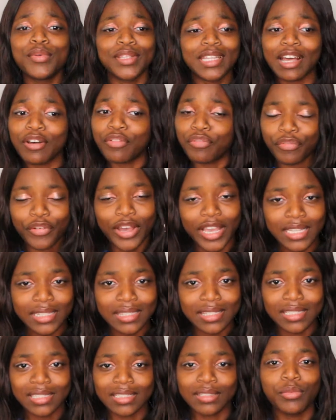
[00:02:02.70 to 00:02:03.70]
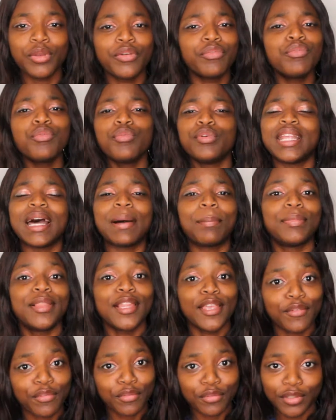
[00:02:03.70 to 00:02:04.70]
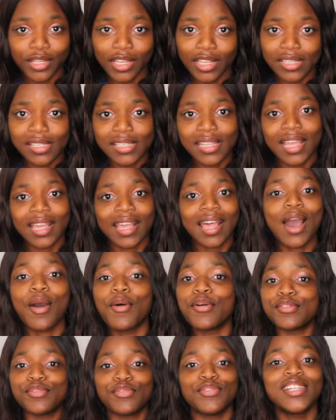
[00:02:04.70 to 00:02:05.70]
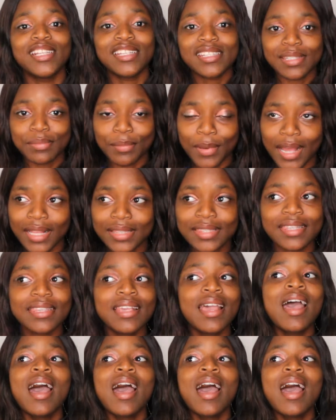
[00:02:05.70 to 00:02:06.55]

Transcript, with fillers: without fighting even without playfulness like i was really smart